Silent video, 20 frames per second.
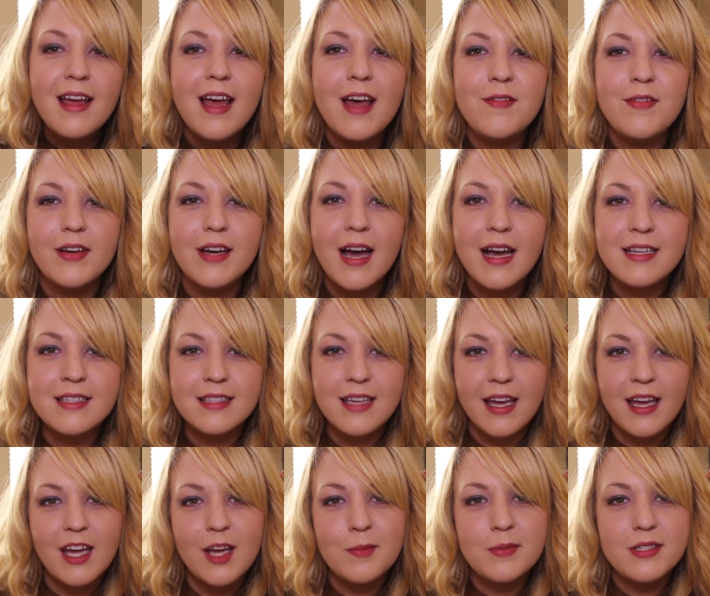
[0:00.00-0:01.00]
If you guys
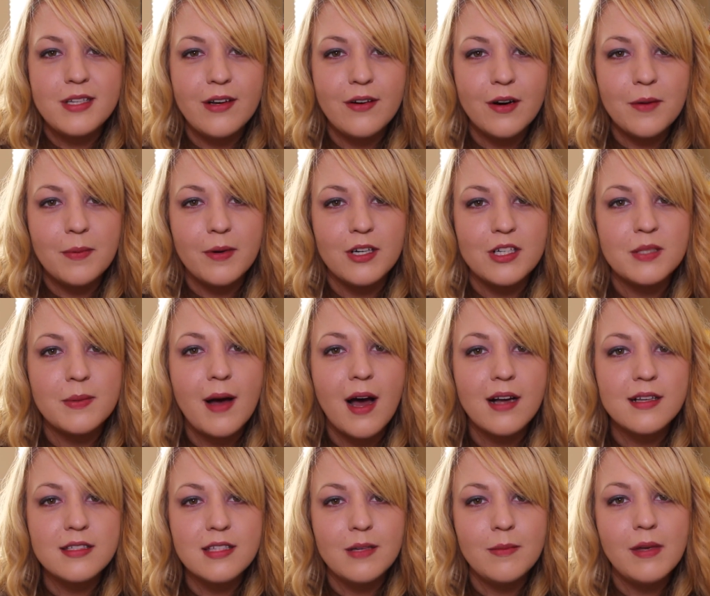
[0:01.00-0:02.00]
get Ipsy or
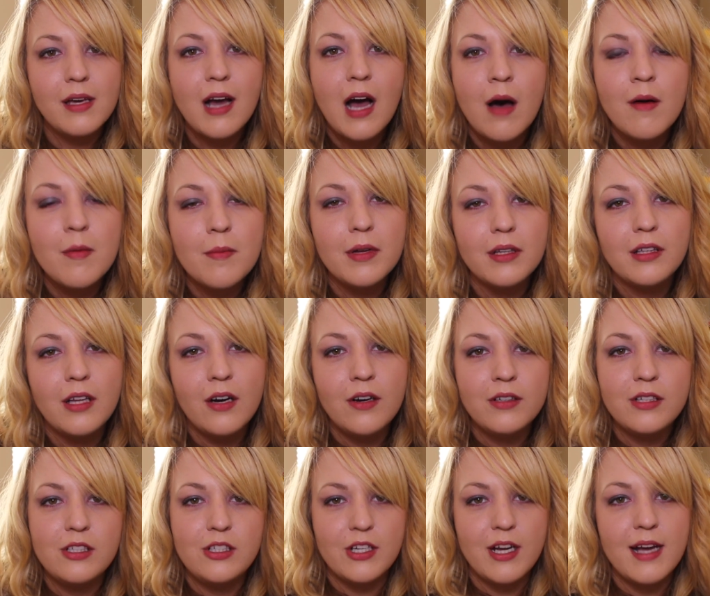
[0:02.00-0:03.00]
Birchbox, leave me a comment
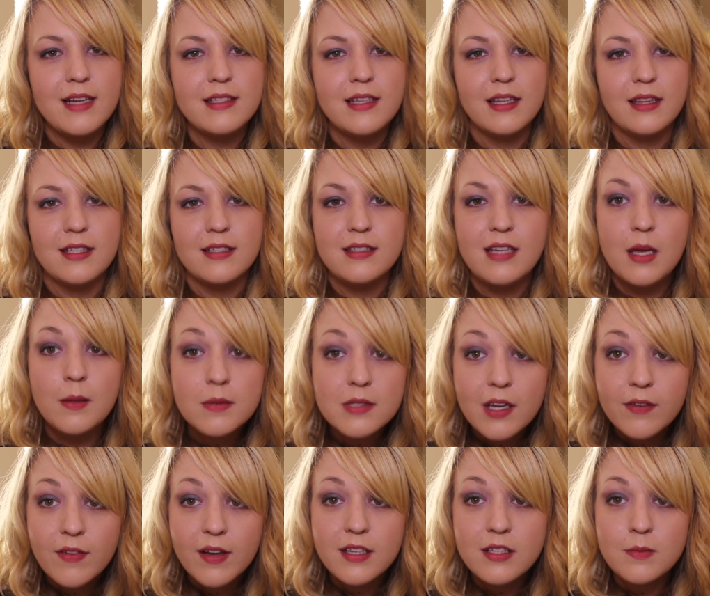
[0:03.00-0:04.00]
below. Did you guys get the same
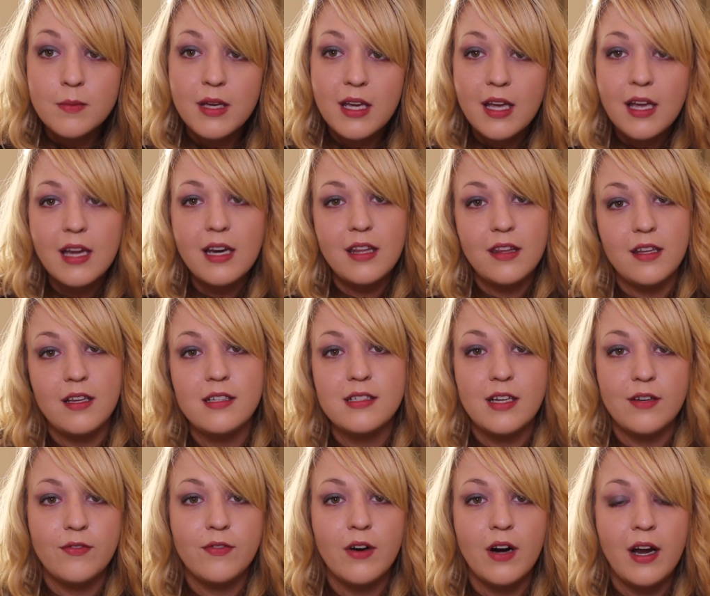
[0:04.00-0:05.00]
stuff as me? Anything
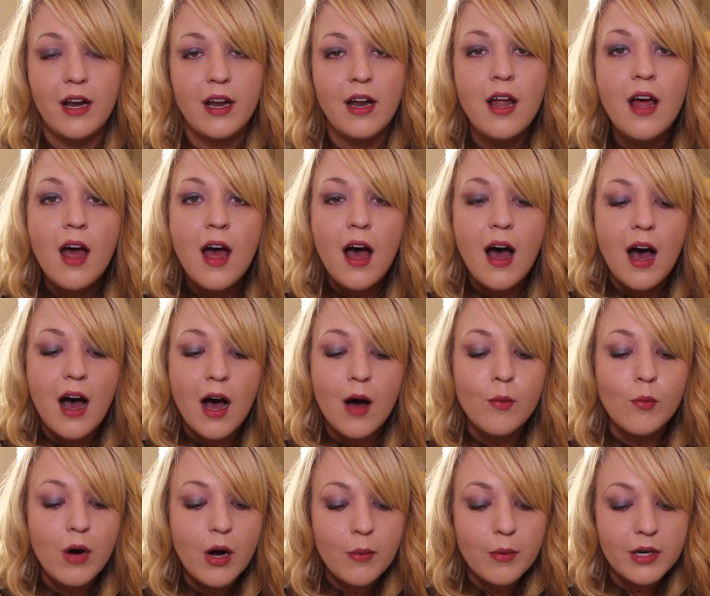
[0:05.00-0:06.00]
different?
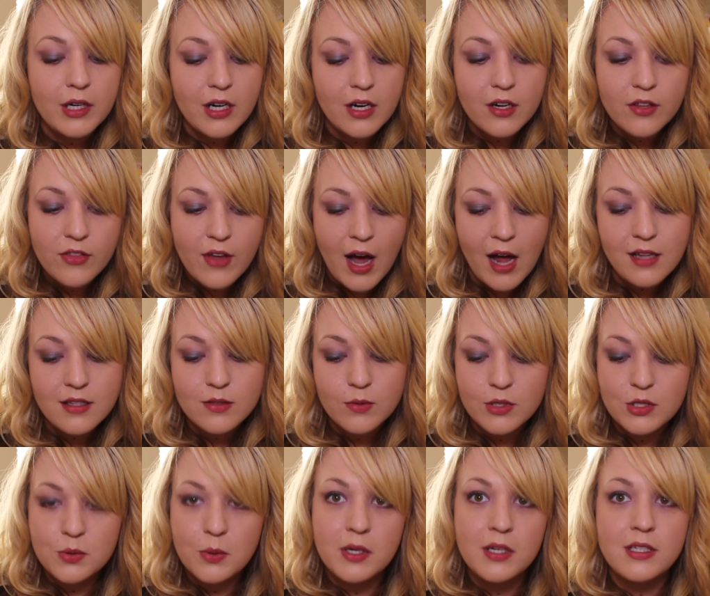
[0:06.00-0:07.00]
What were your thoughts?
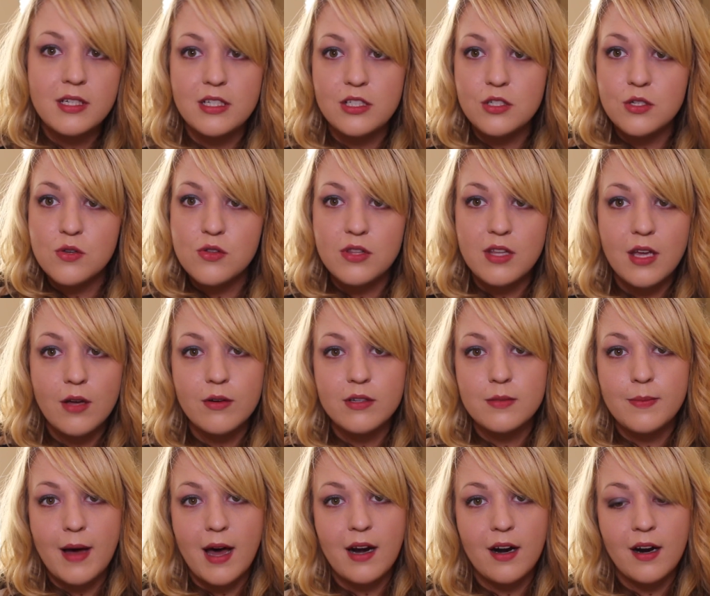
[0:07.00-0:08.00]
Which one did you think
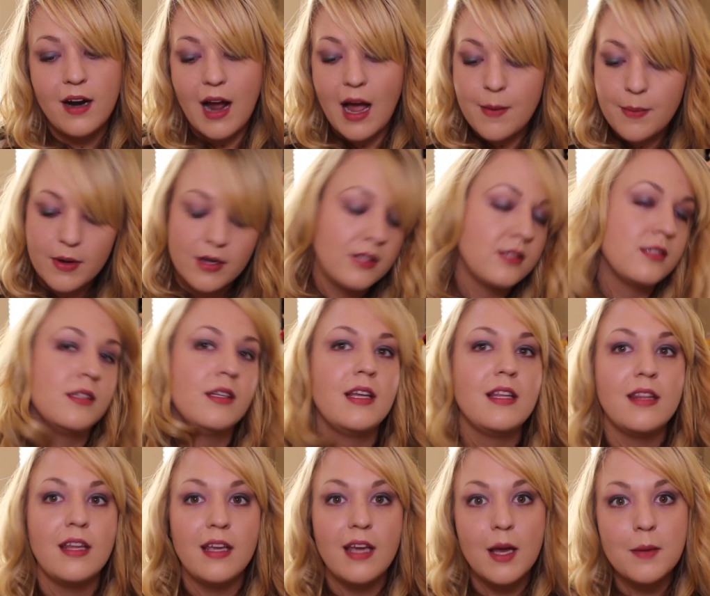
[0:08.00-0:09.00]
was better? I
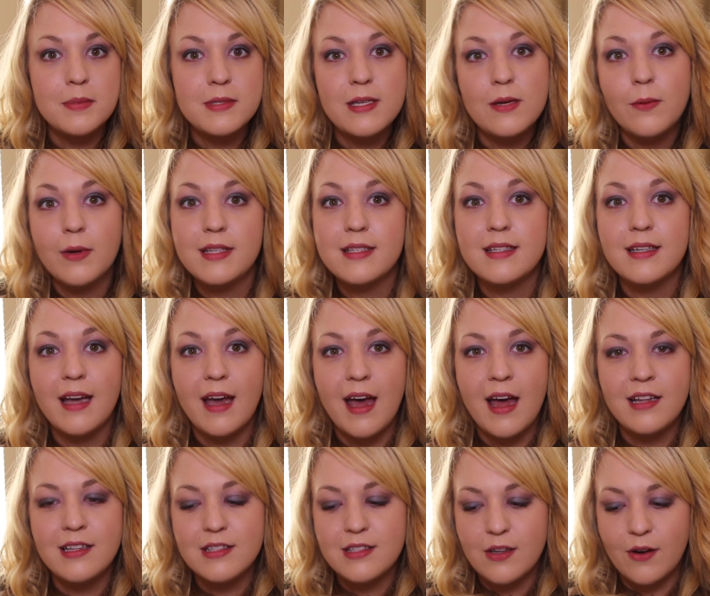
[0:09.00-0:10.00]
personally think Ipsy wins
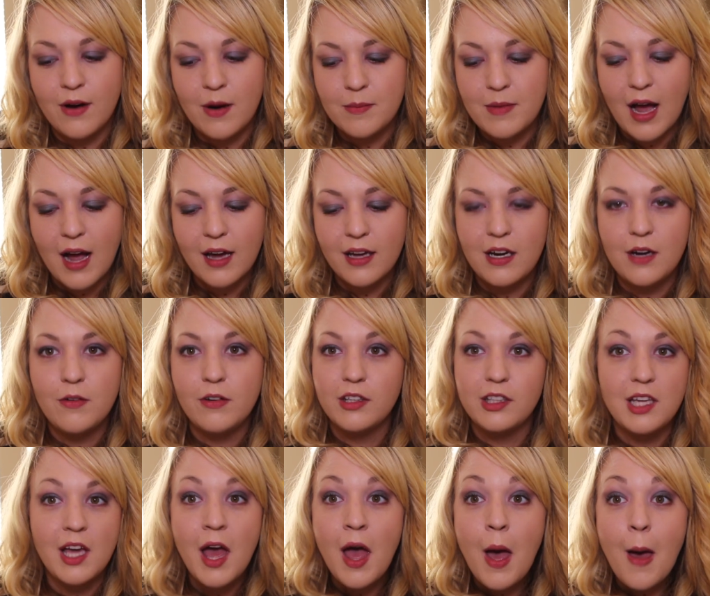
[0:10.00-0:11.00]
again, so I'm not going to
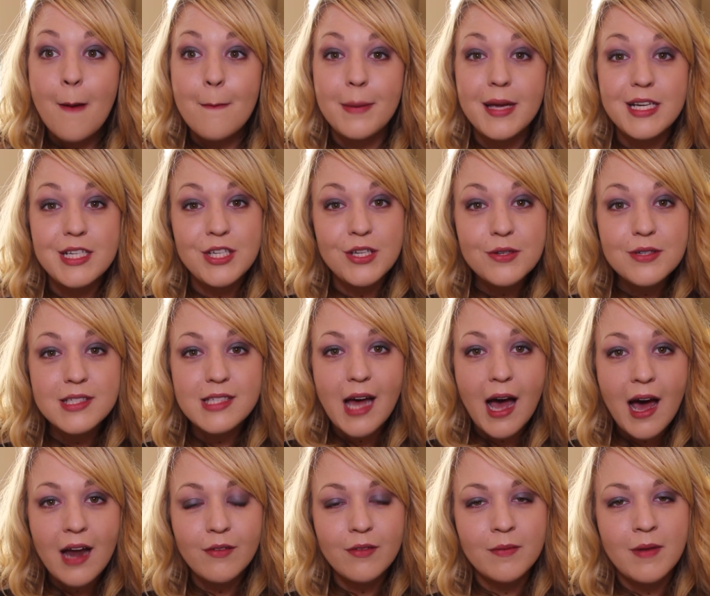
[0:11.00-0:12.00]
really be too
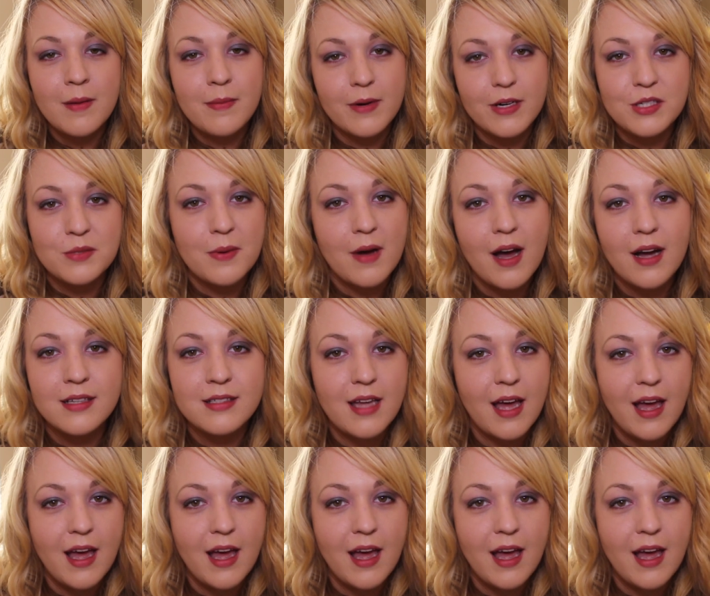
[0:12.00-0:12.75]
sad when my Birchbox